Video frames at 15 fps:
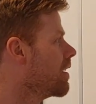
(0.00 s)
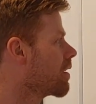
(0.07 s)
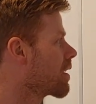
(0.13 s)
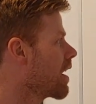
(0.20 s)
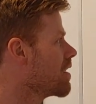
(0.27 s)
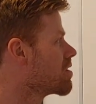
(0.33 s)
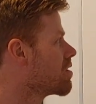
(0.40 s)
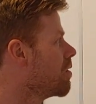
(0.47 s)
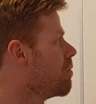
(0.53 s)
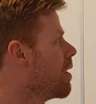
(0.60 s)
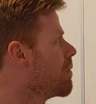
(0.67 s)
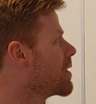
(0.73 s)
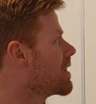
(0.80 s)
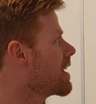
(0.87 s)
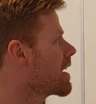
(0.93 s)
Okay, so
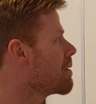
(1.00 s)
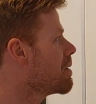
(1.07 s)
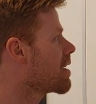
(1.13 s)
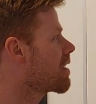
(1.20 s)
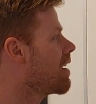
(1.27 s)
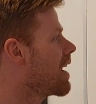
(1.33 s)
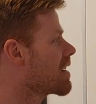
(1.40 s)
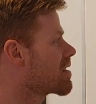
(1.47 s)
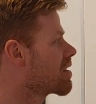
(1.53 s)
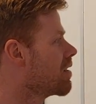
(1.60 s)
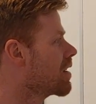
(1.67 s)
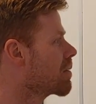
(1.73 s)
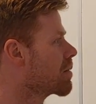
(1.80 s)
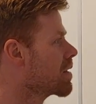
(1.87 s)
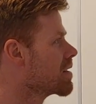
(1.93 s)
when we think about
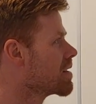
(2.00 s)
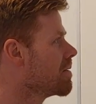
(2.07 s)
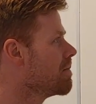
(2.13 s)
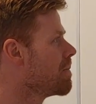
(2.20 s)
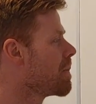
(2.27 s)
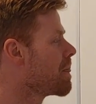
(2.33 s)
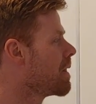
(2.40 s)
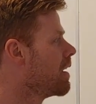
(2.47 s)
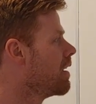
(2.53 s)
classical liberalism,